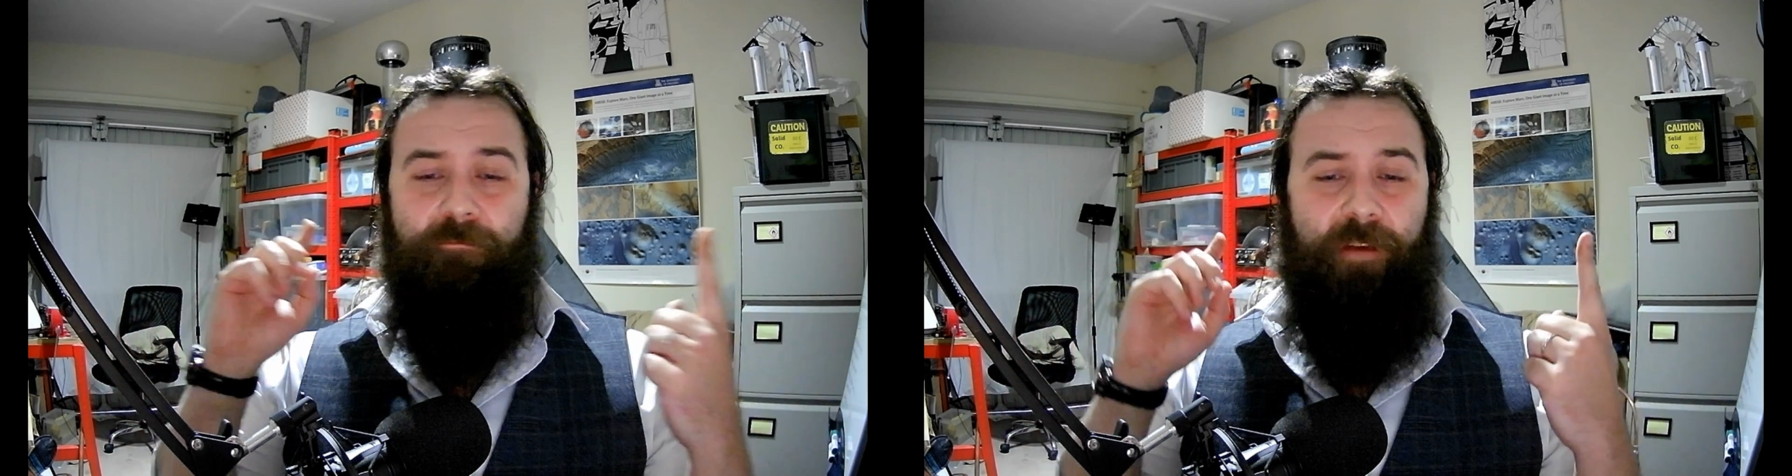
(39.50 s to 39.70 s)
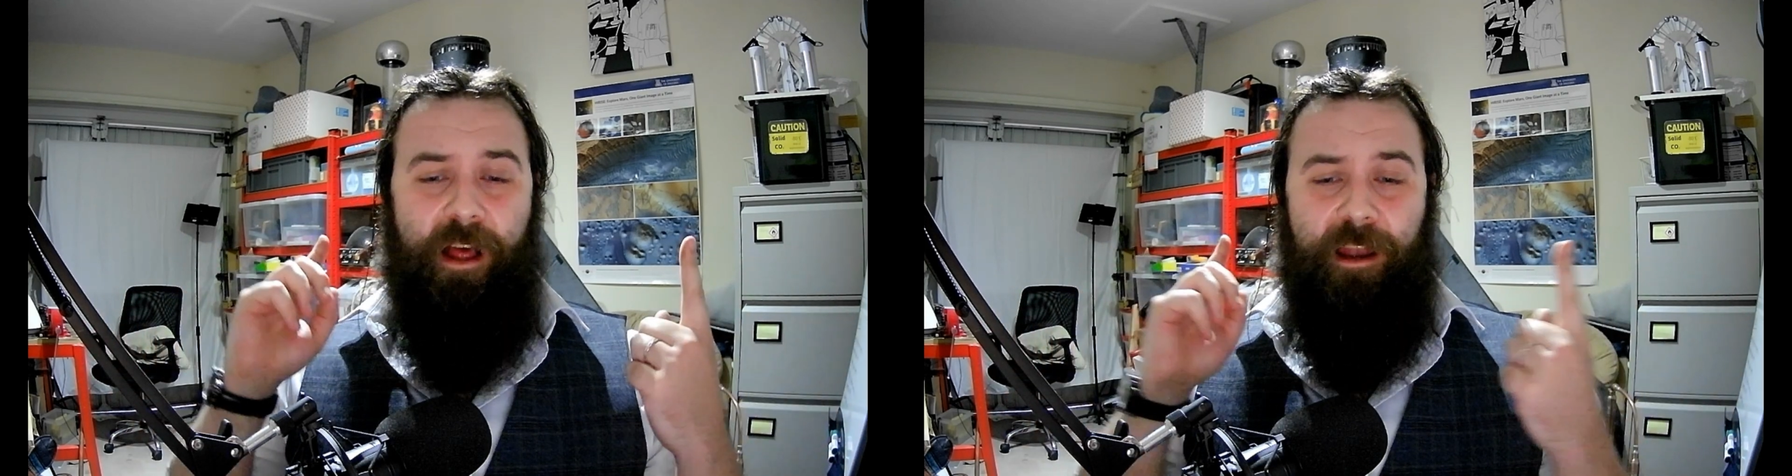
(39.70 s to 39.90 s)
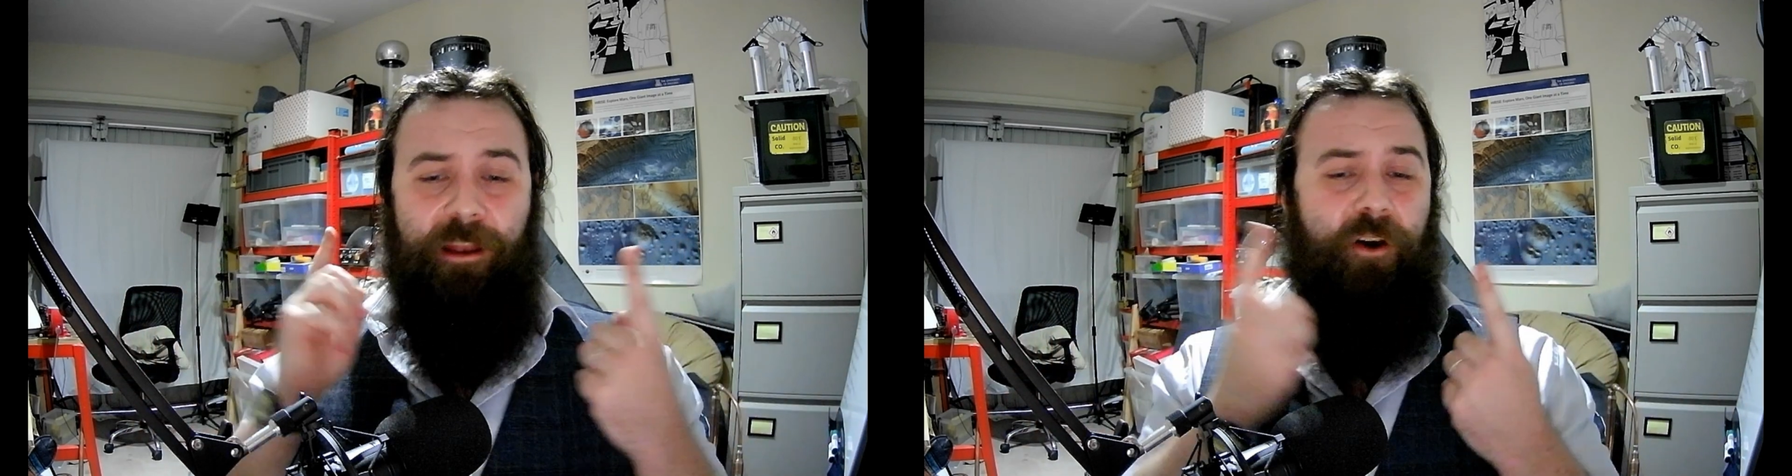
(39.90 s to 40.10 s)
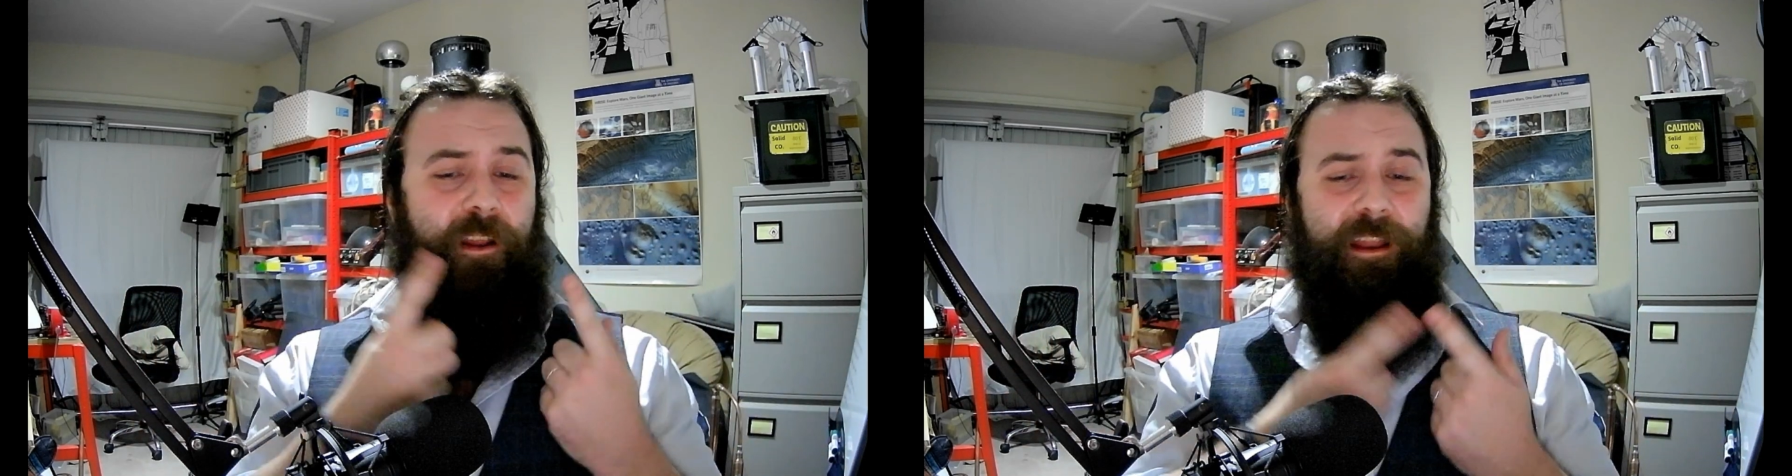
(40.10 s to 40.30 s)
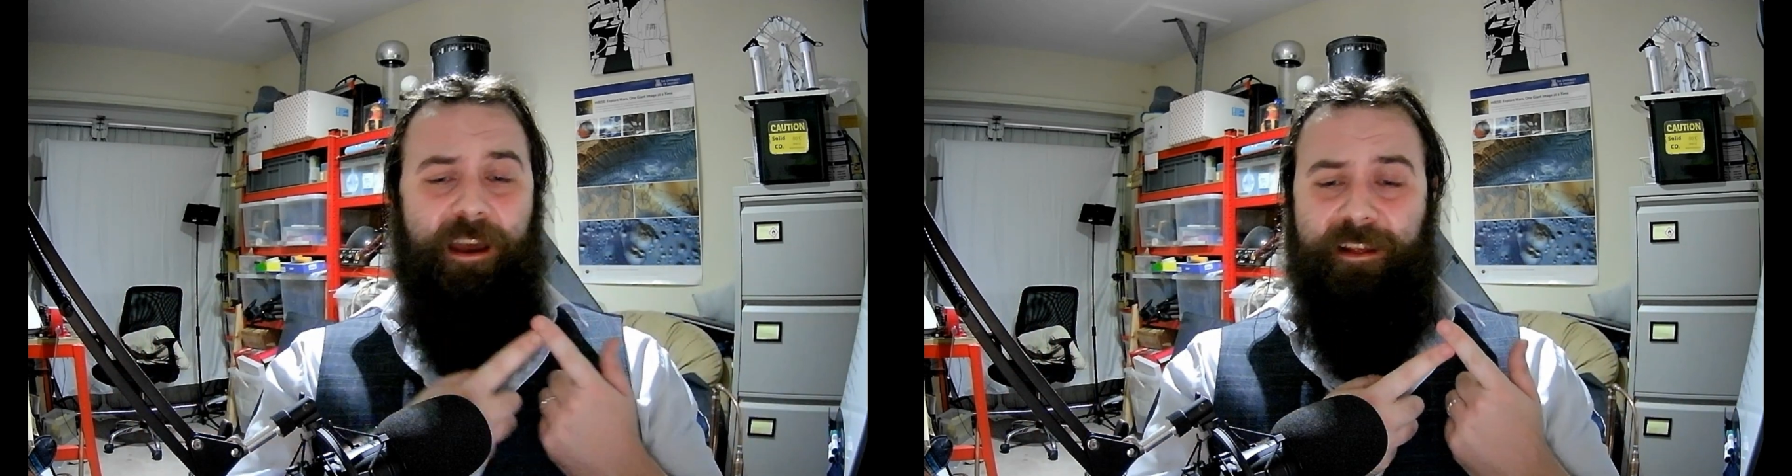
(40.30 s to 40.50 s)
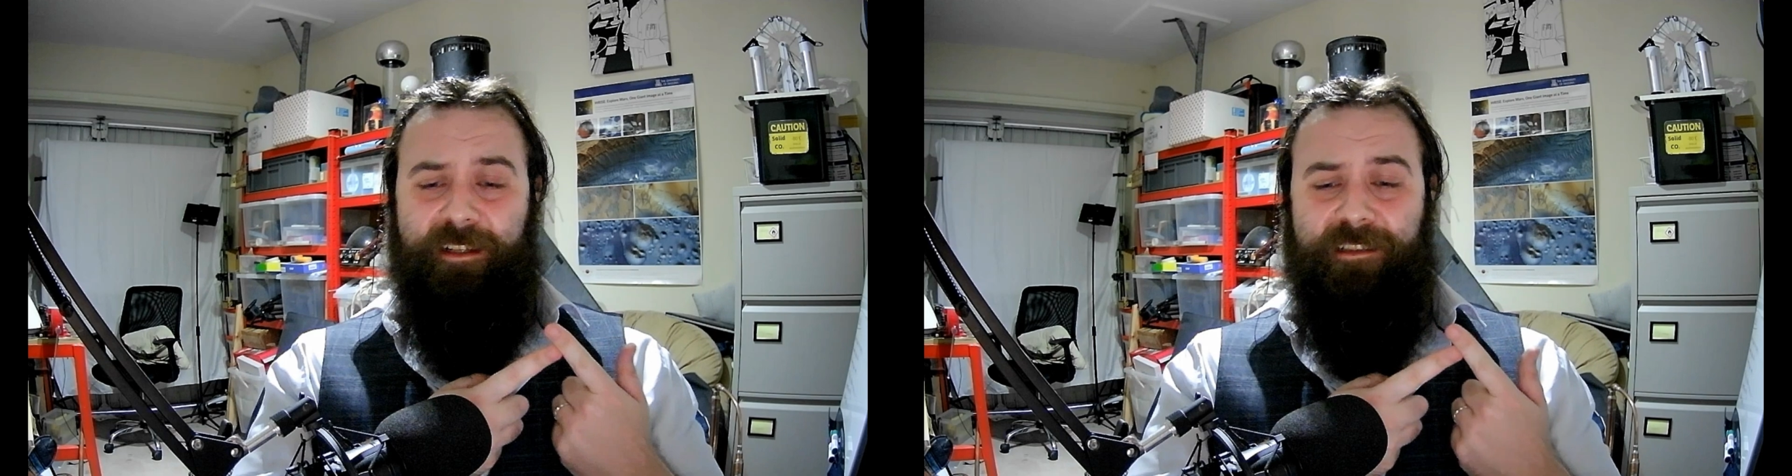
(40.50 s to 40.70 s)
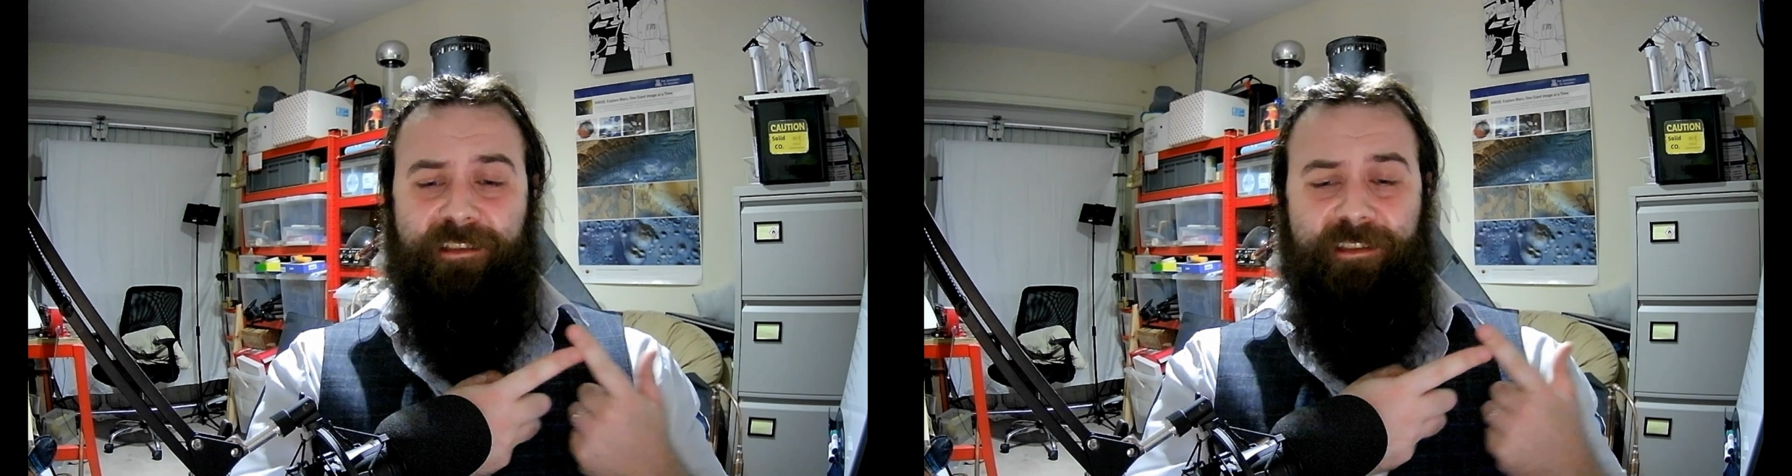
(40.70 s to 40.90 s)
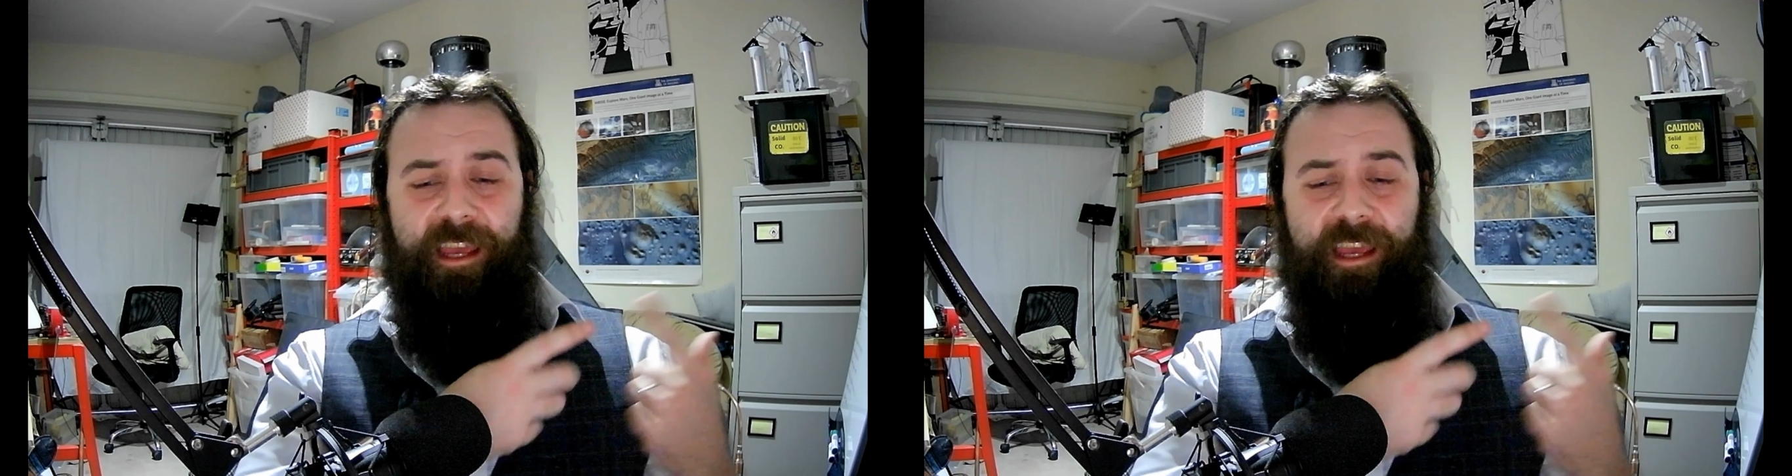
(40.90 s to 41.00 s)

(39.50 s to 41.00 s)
a lot of likes,